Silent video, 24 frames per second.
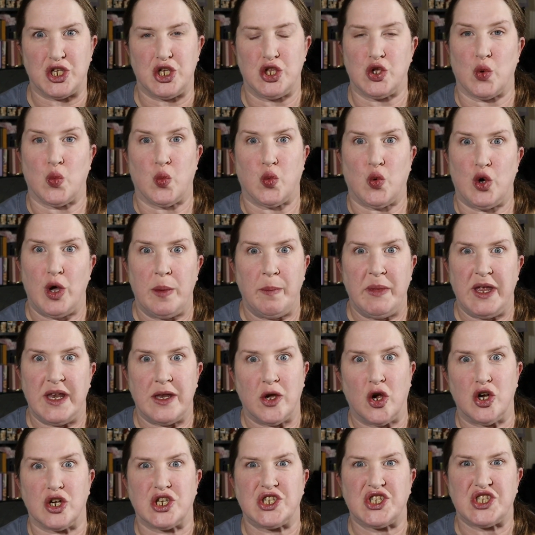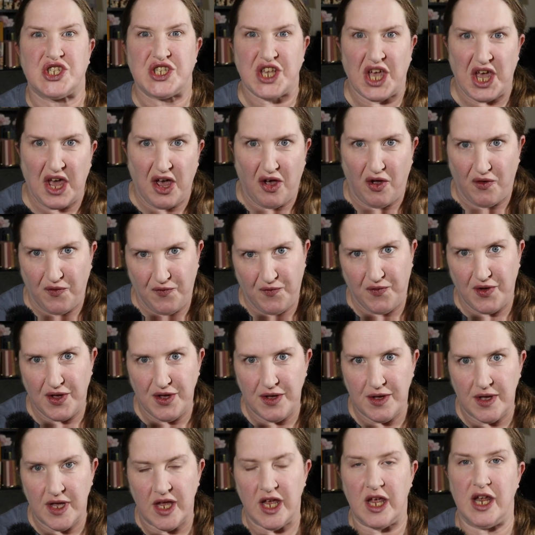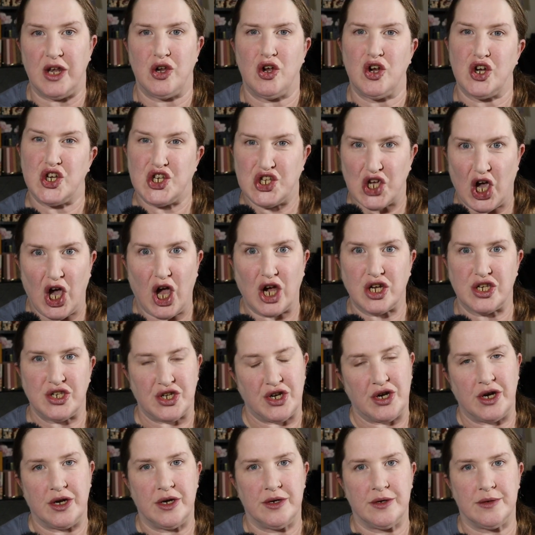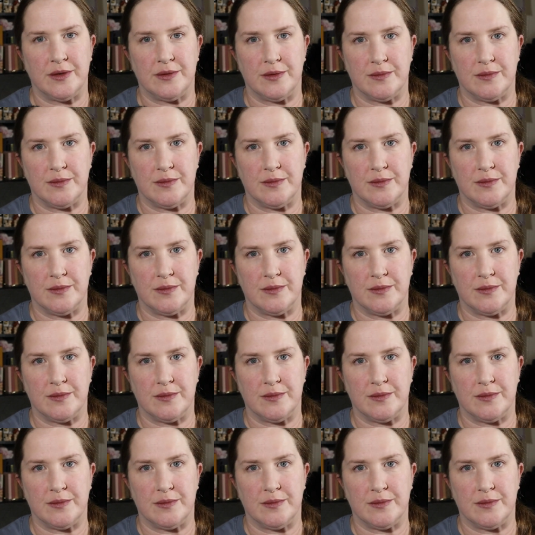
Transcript: to the woman herself and her doctor.